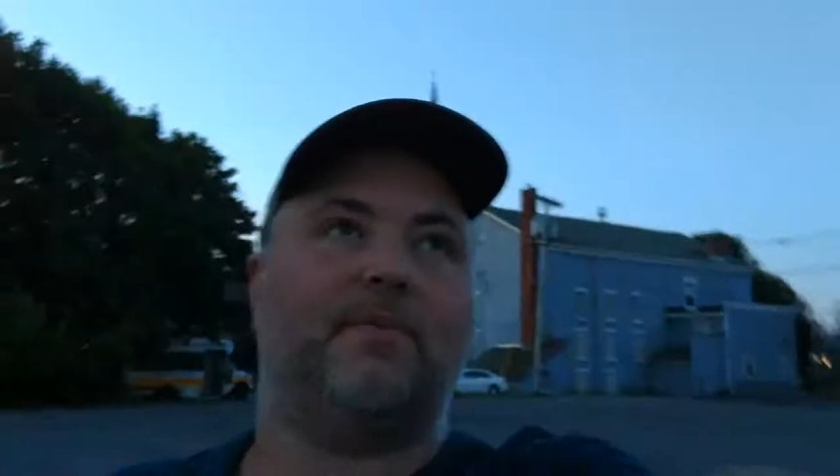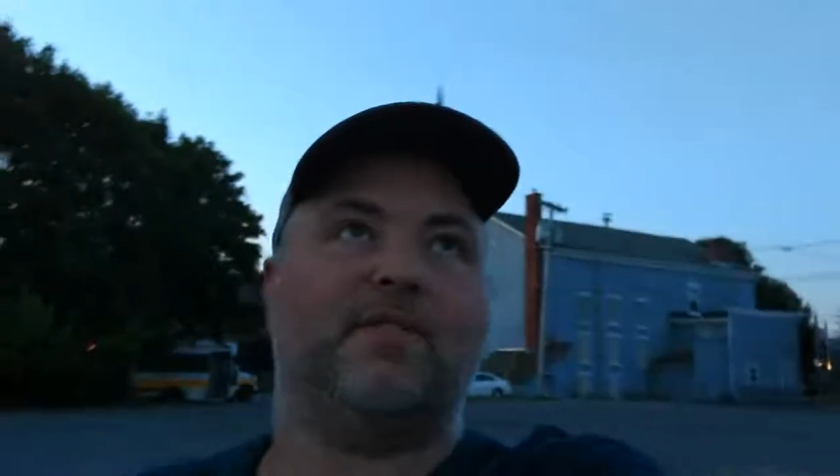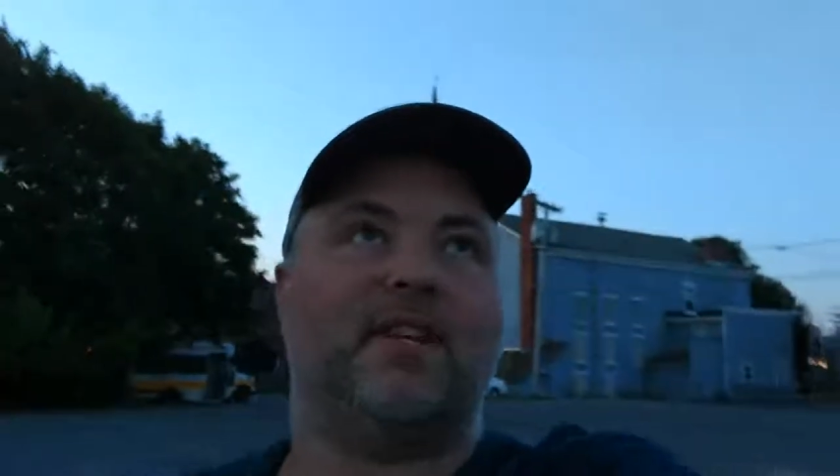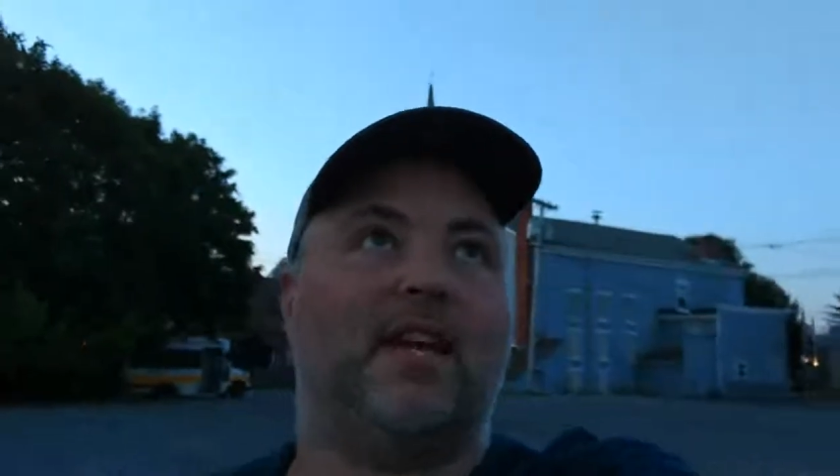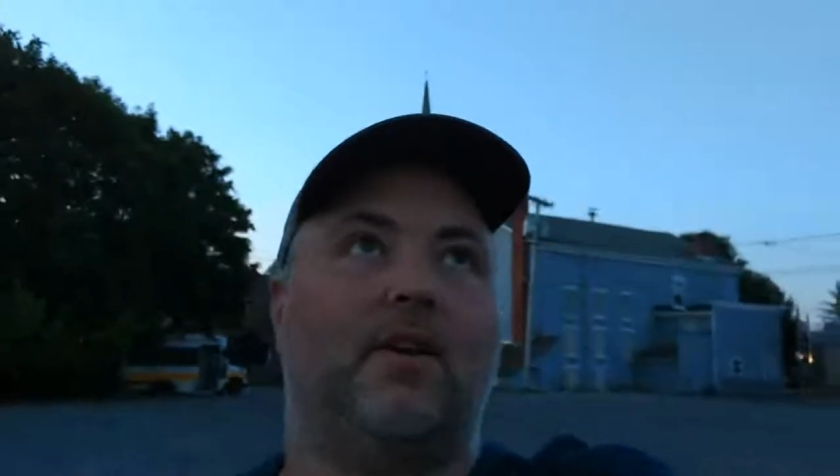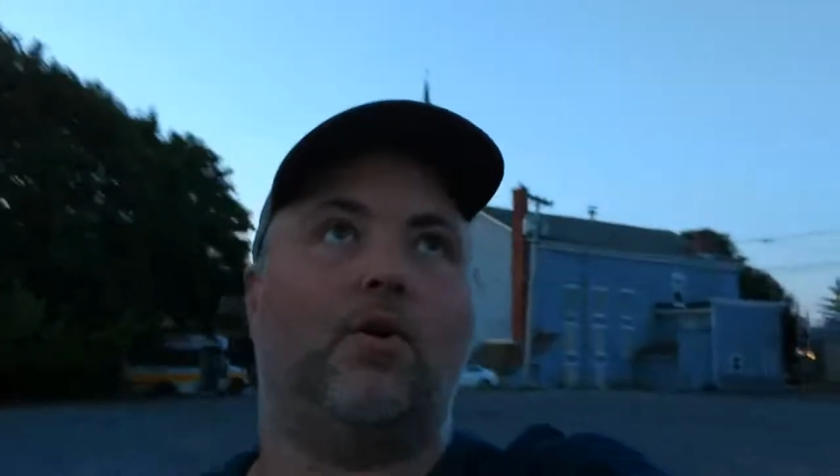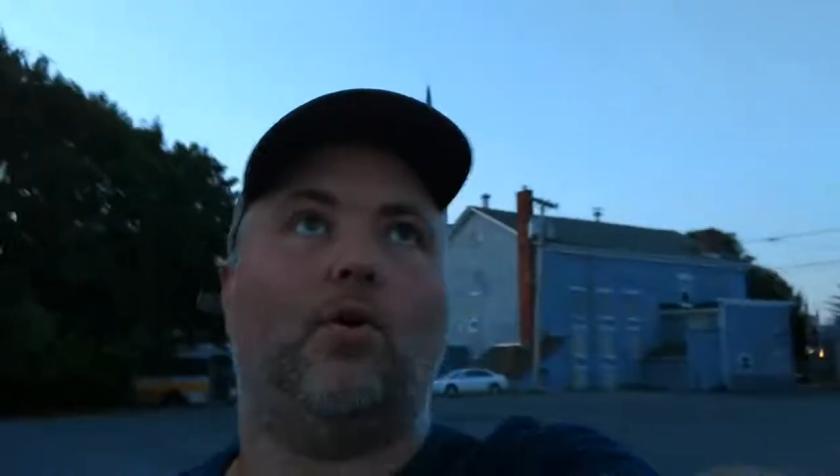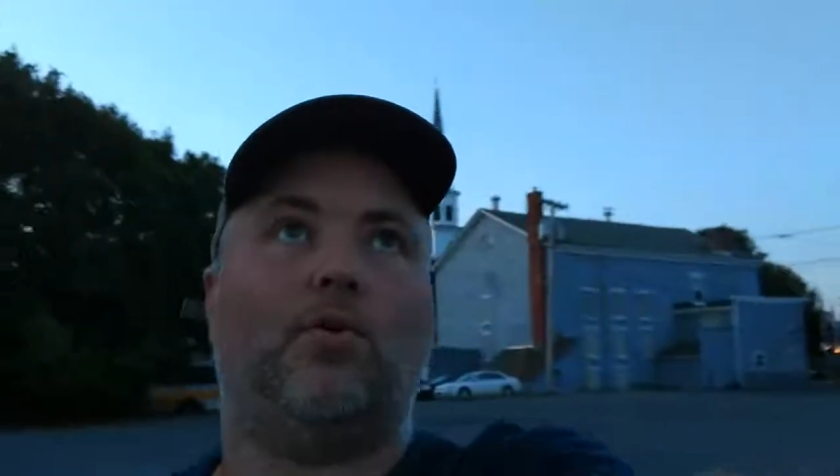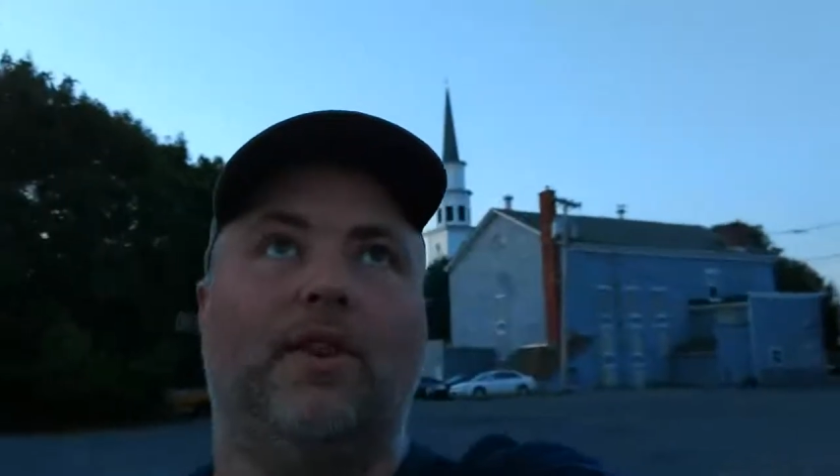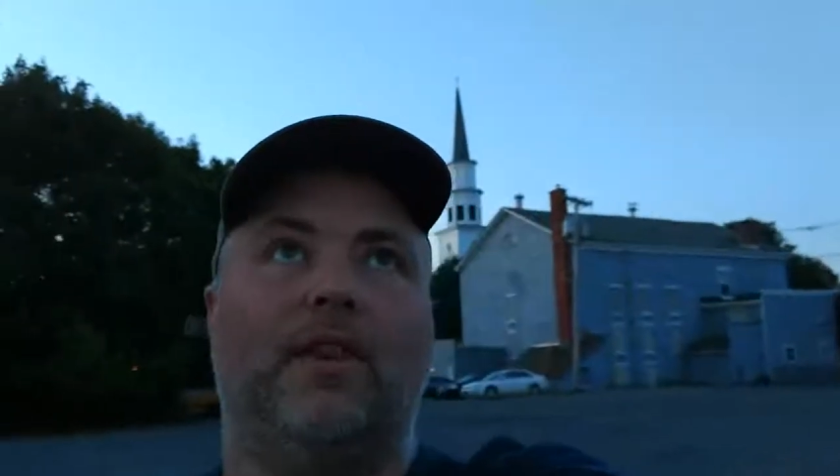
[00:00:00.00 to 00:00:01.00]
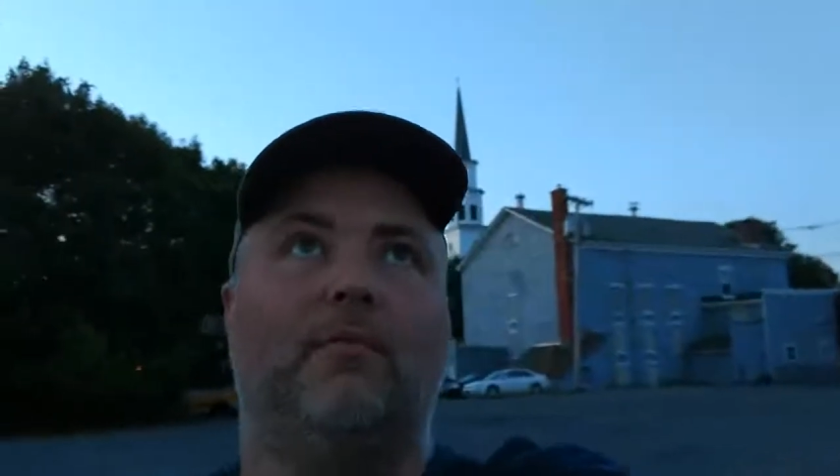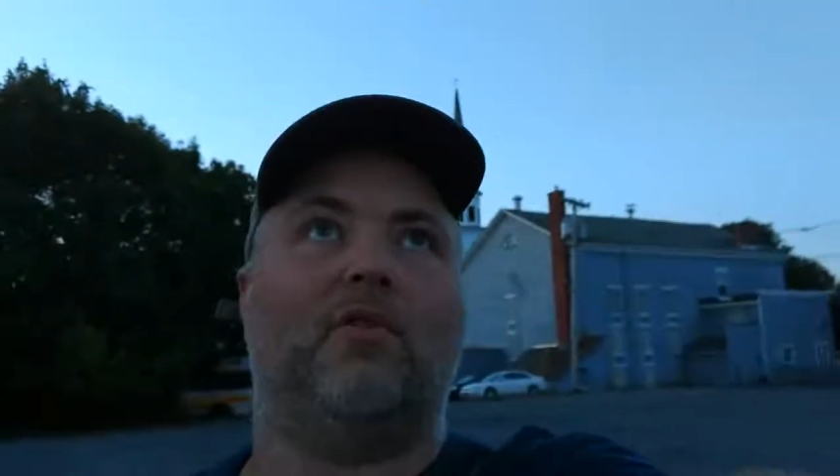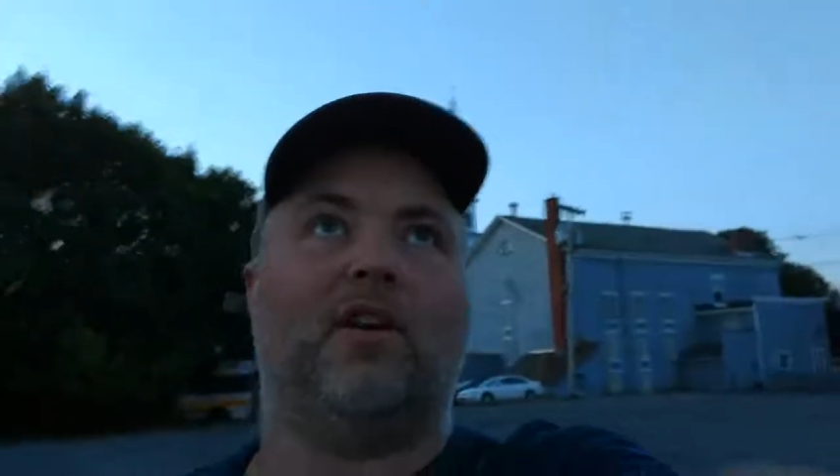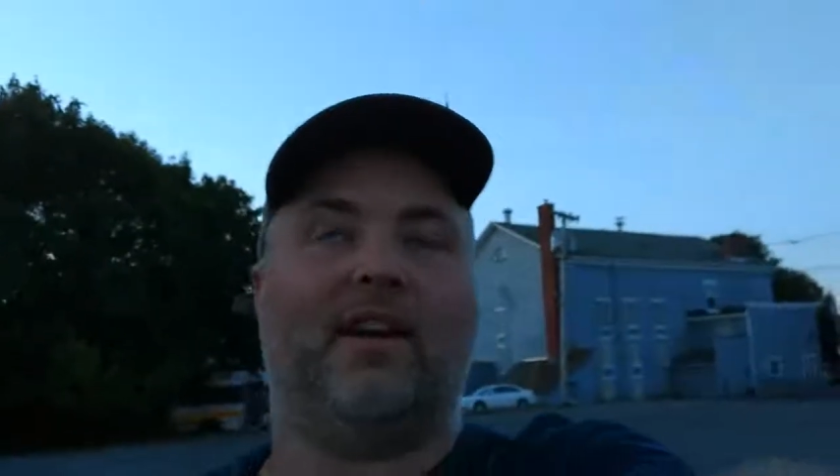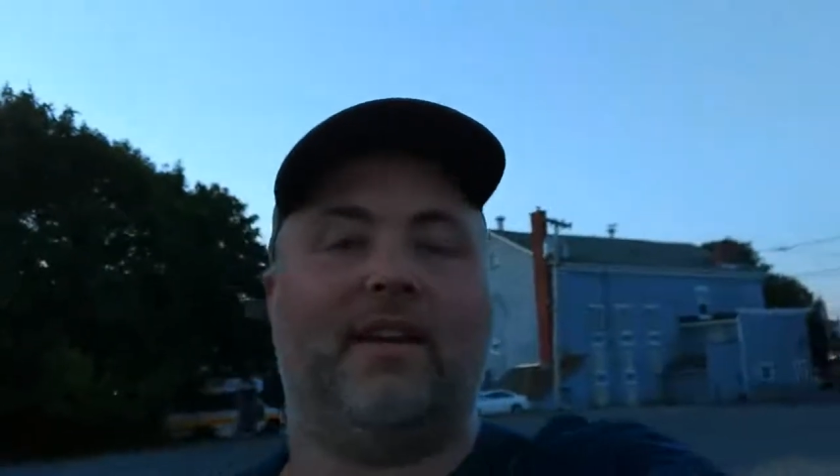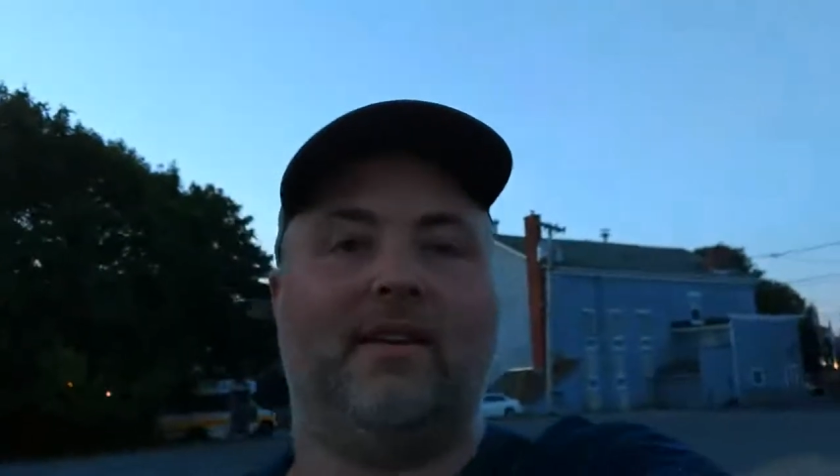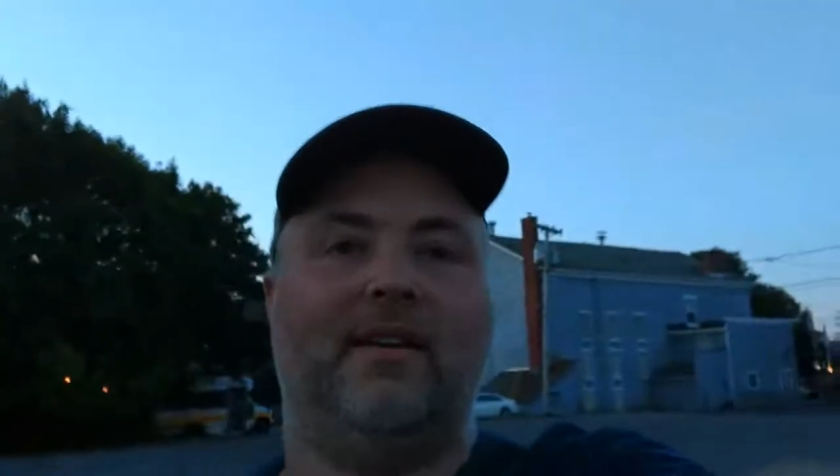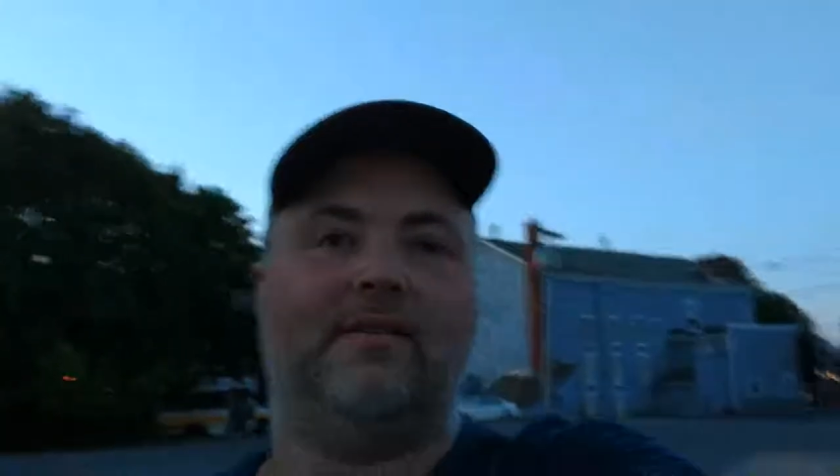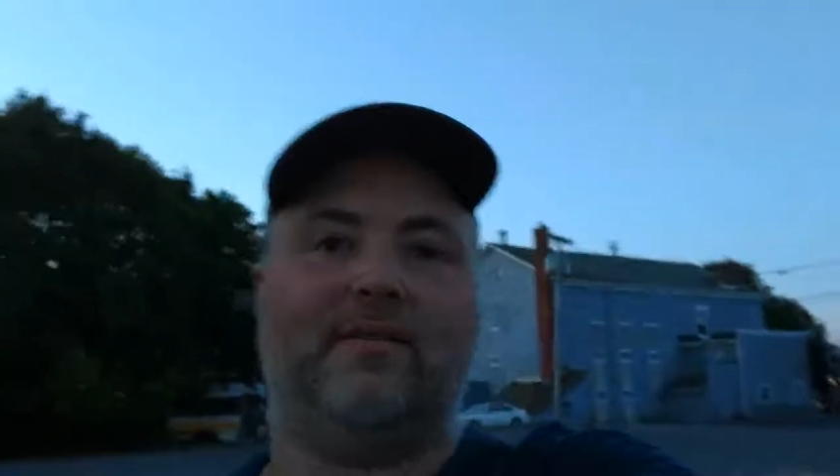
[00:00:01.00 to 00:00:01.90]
supposed to get cold in the morning.